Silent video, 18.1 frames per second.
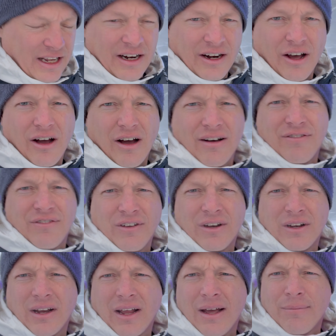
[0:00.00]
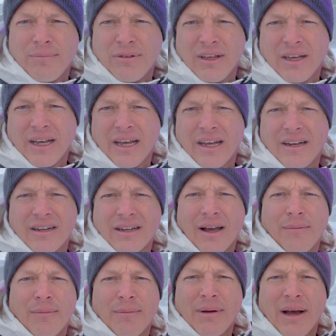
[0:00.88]
it off and emptying it and
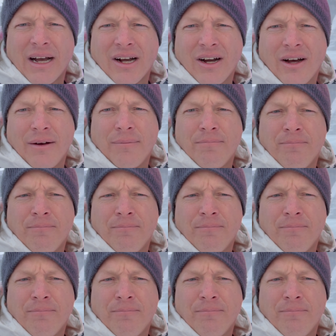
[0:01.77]
coming back on.